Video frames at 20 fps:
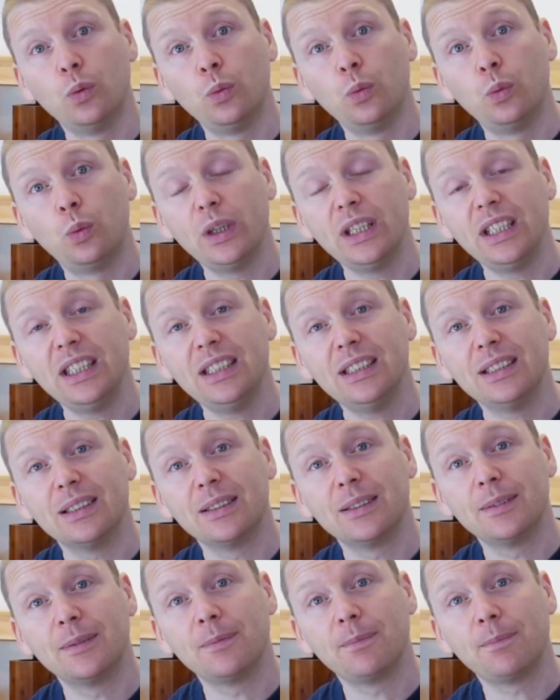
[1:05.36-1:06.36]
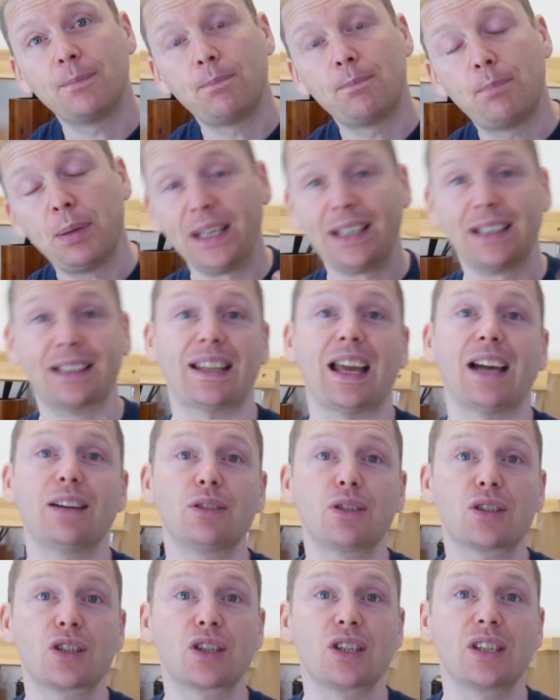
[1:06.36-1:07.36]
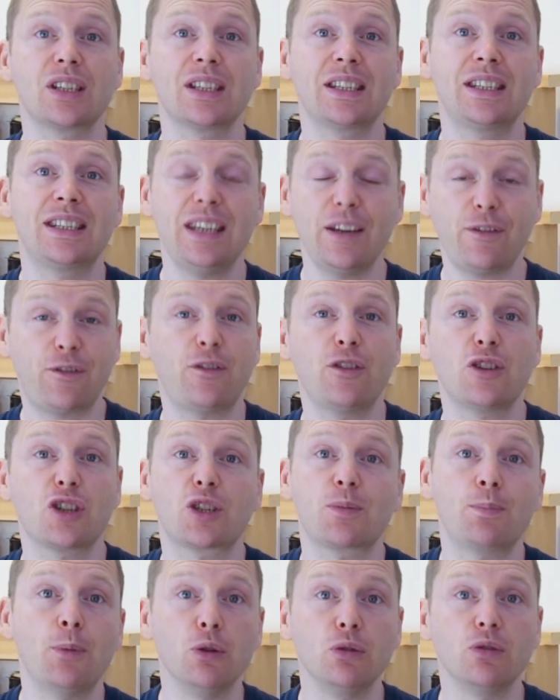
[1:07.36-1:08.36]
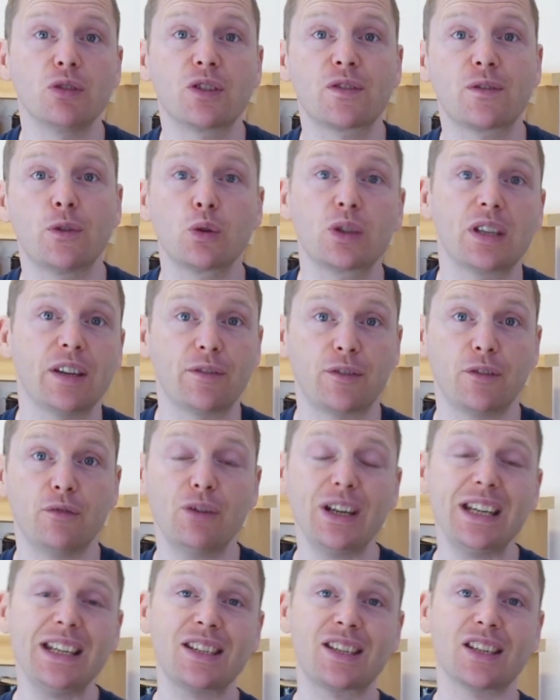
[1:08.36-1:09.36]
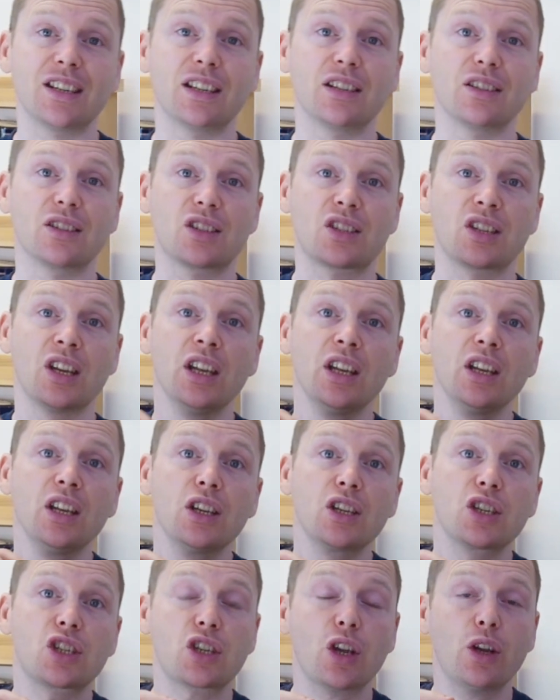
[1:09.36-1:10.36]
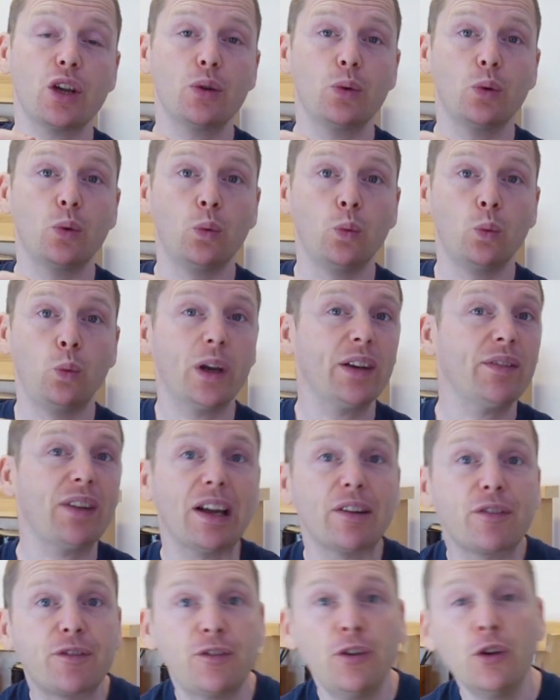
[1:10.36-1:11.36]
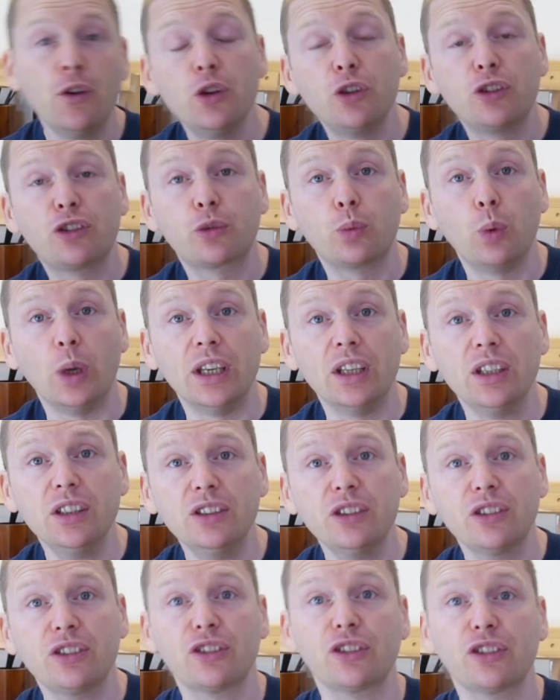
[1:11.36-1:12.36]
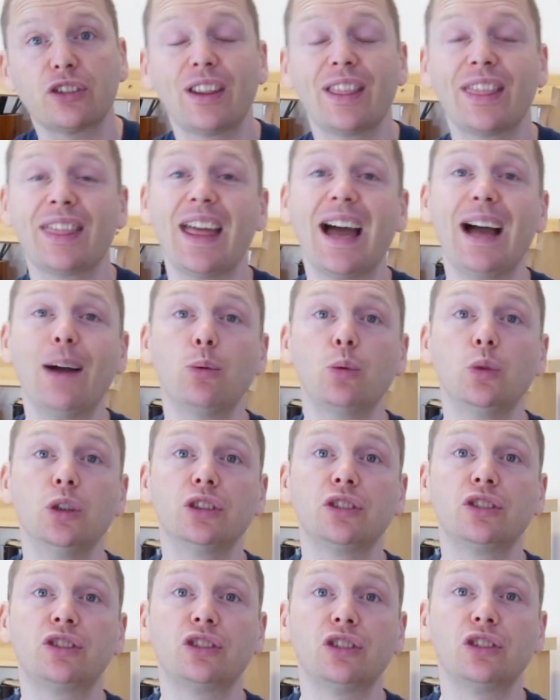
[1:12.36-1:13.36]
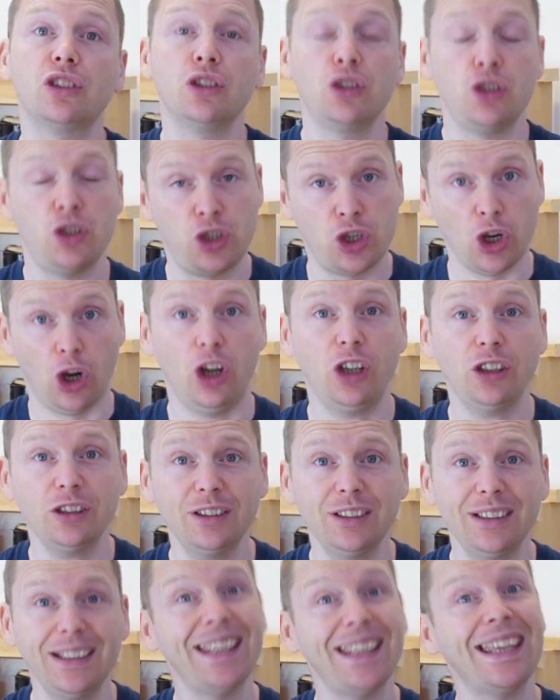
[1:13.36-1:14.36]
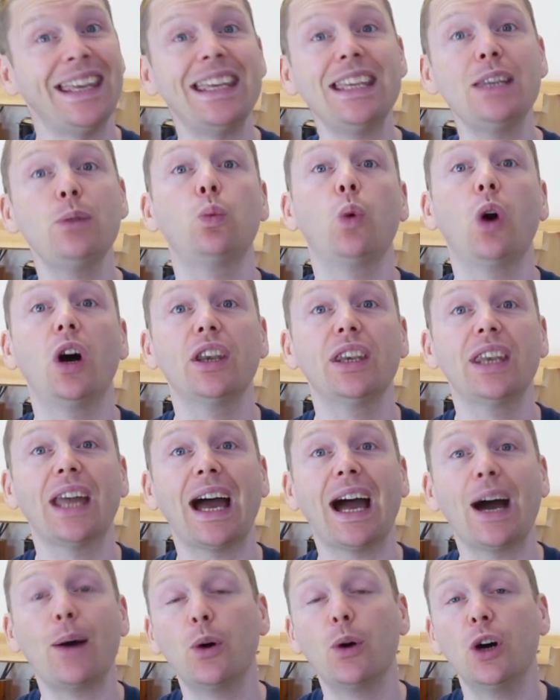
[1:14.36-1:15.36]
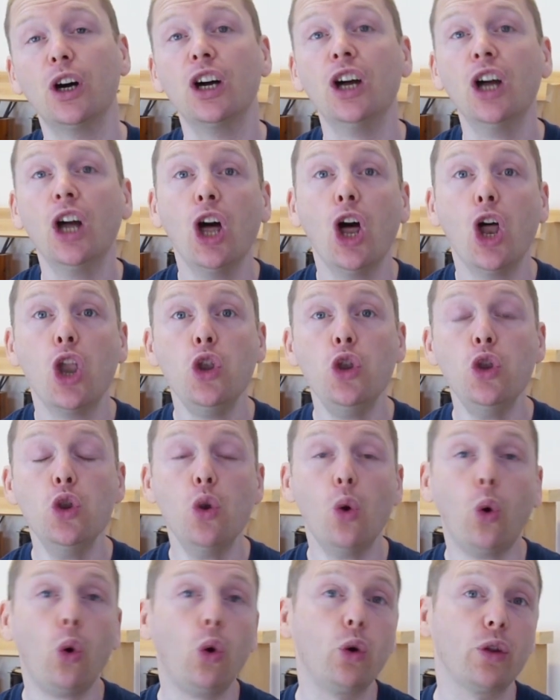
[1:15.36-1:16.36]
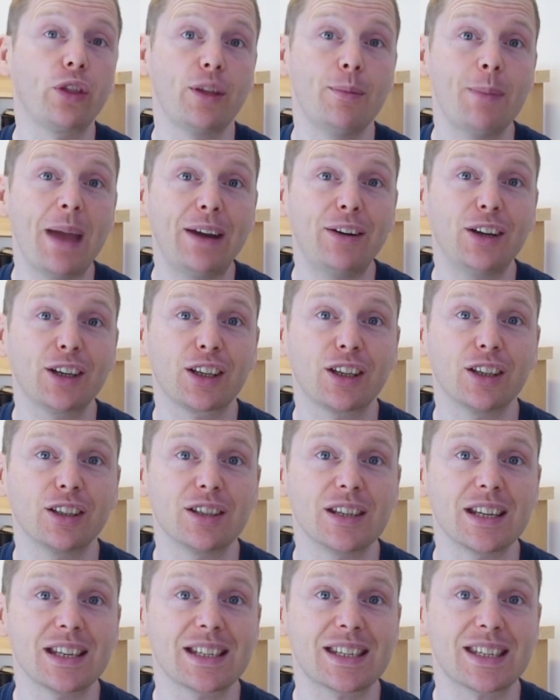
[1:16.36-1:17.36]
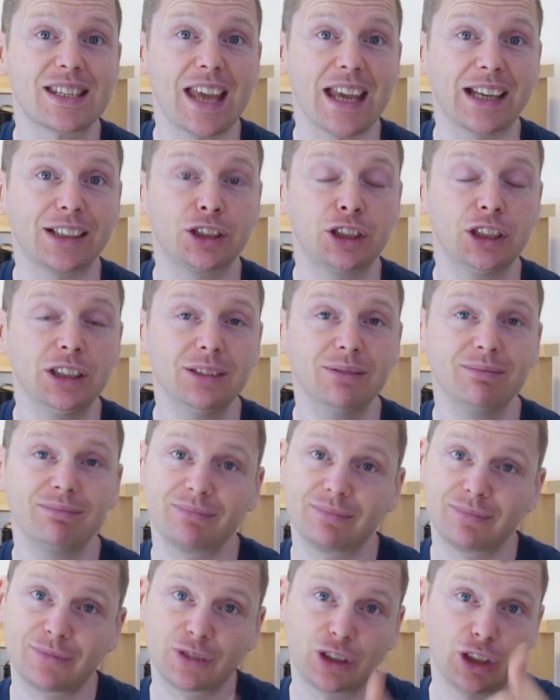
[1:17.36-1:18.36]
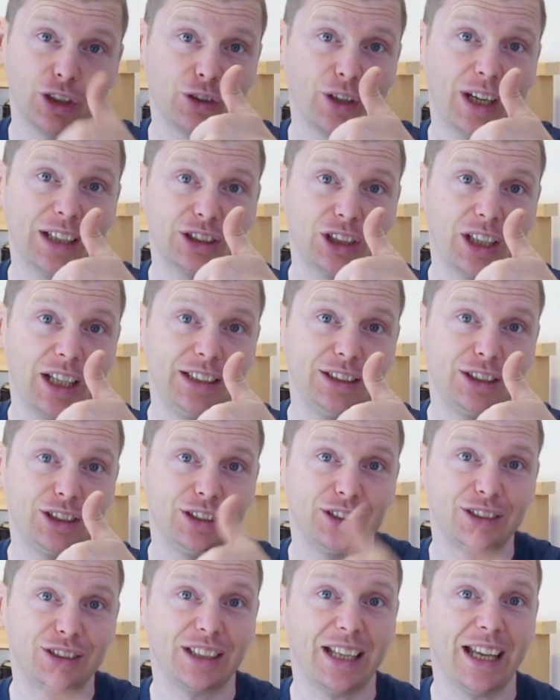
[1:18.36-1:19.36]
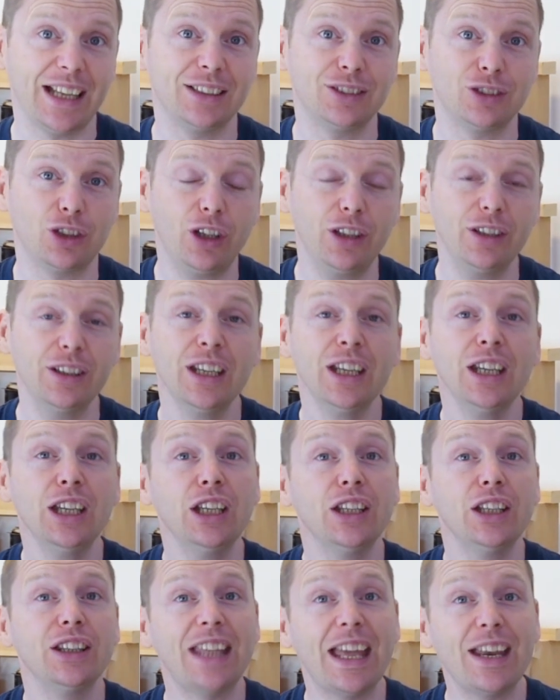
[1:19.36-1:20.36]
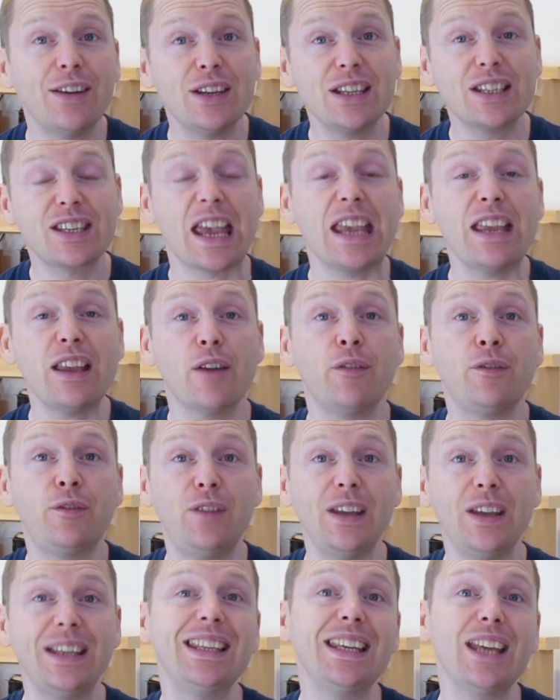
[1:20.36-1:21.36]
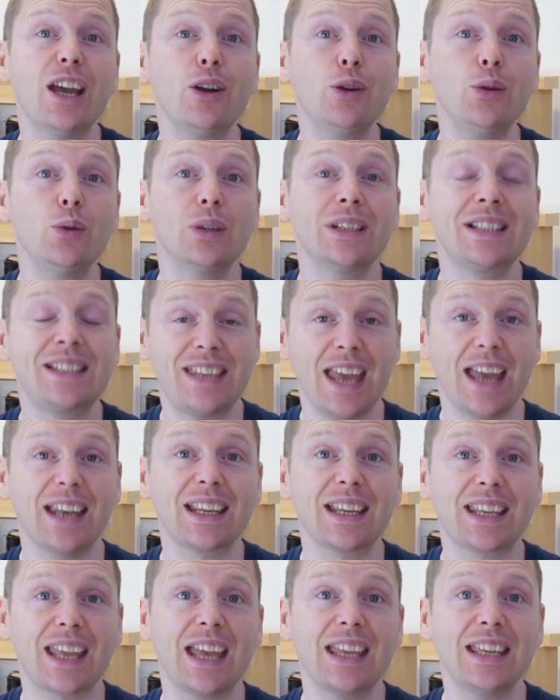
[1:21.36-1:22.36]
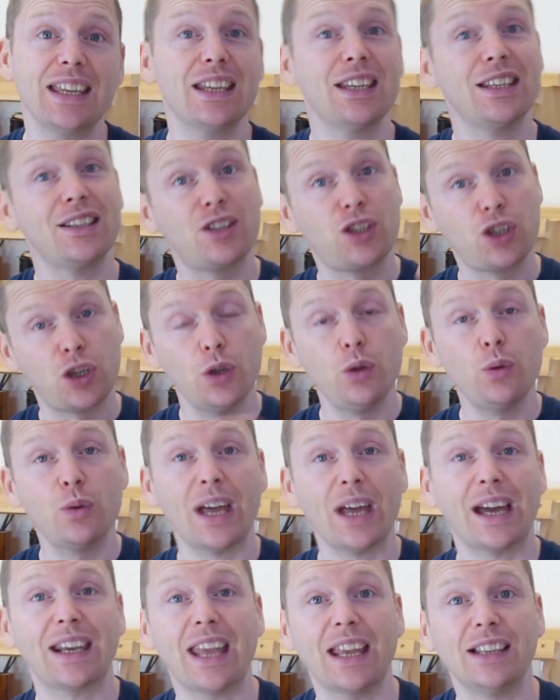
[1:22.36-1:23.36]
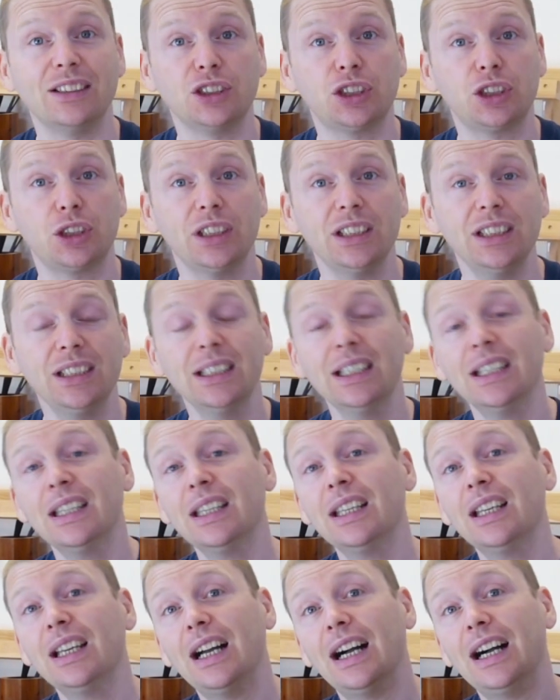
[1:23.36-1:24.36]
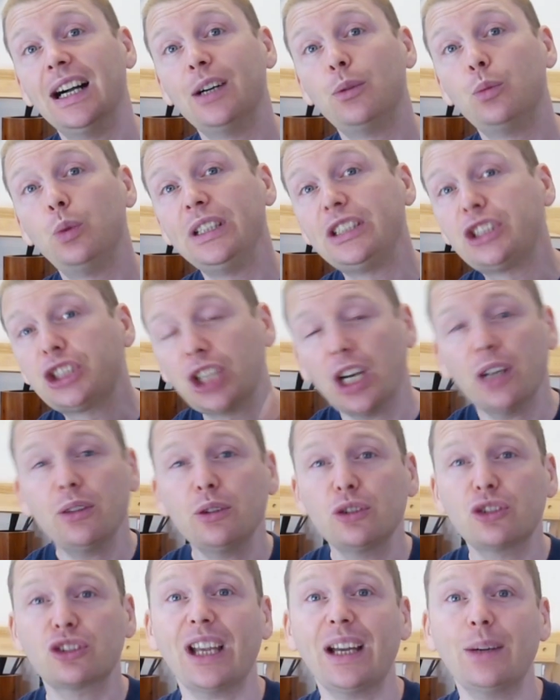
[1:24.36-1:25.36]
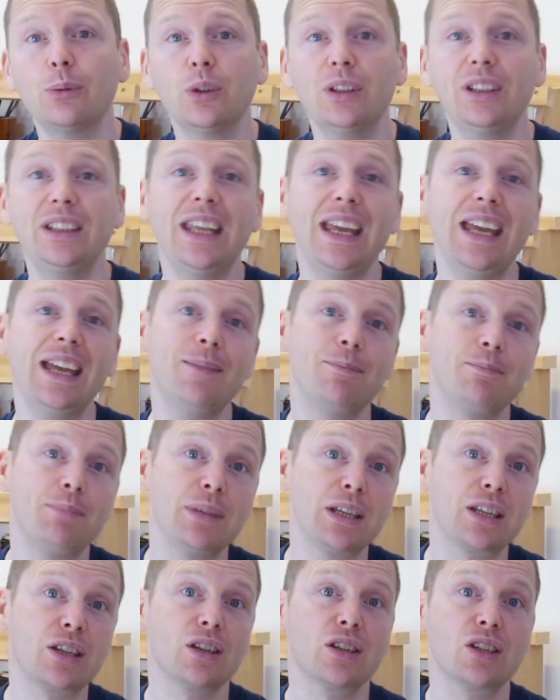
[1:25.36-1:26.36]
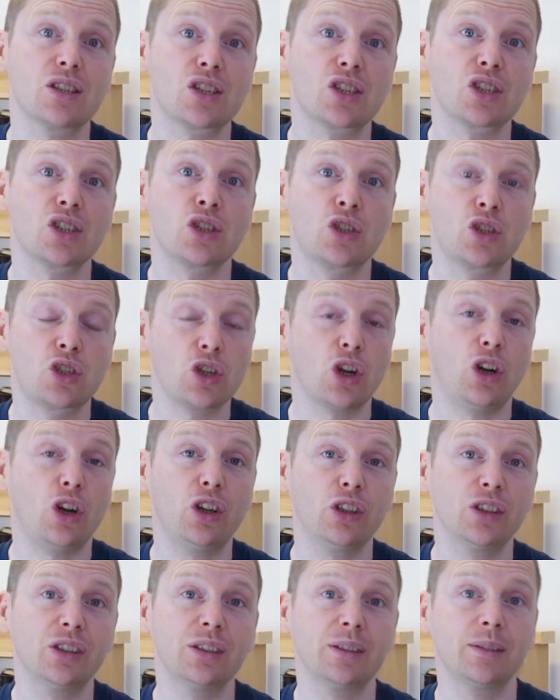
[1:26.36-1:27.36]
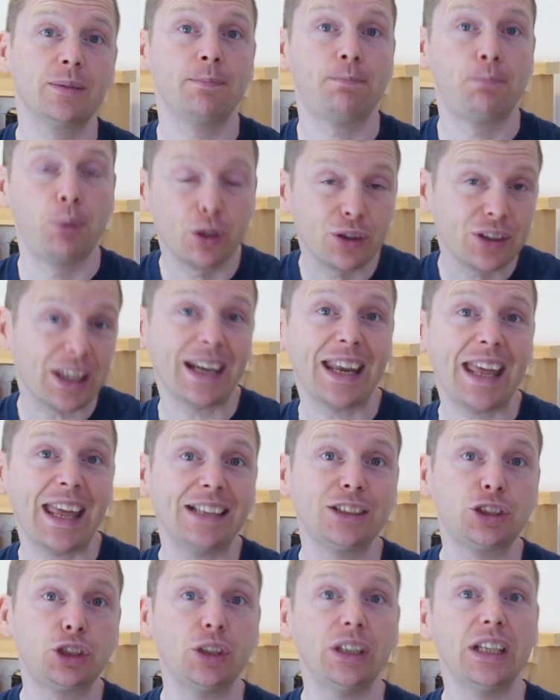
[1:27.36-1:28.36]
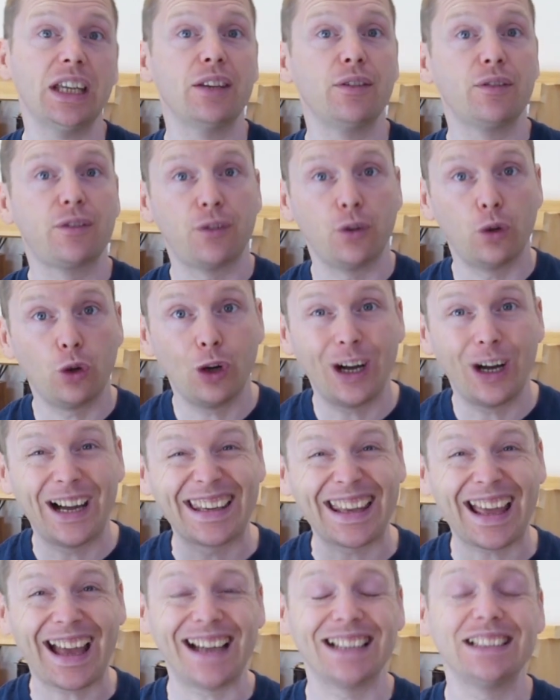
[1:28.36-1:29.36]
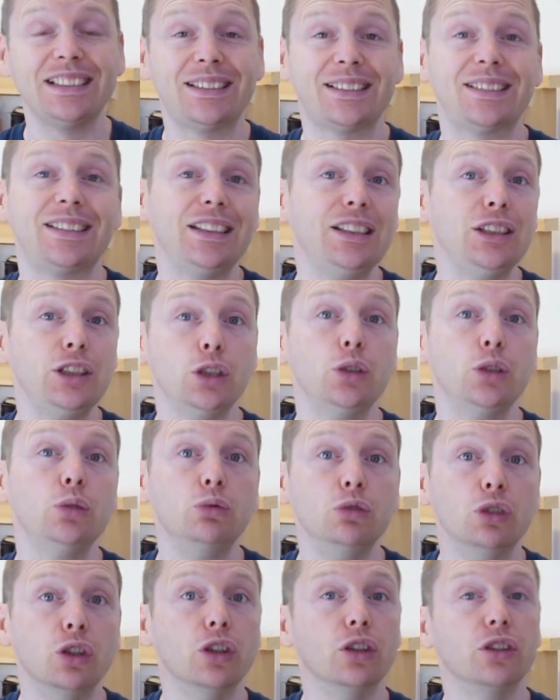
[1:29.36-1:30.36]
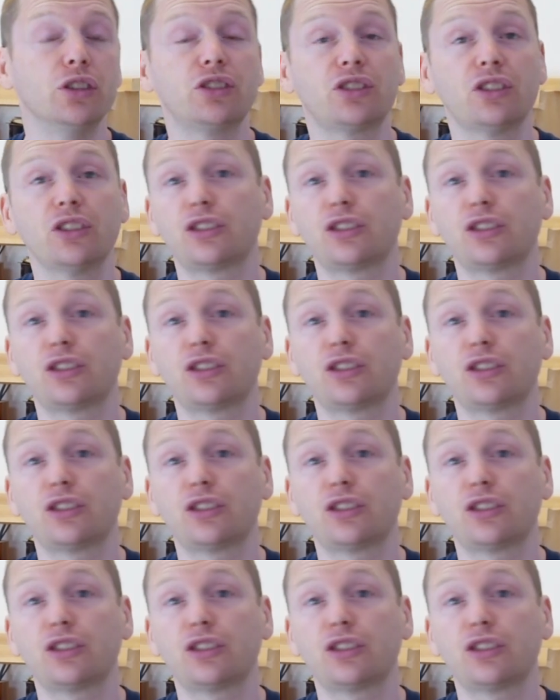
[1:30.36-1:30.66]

We picked out different spoons for different reasons. So one of our first winners, that was Don. He won our North American section. Congratulations again, Don. There is a video dedicated to that entry. We chose that one there because Don put that entry in for an ICU nurse.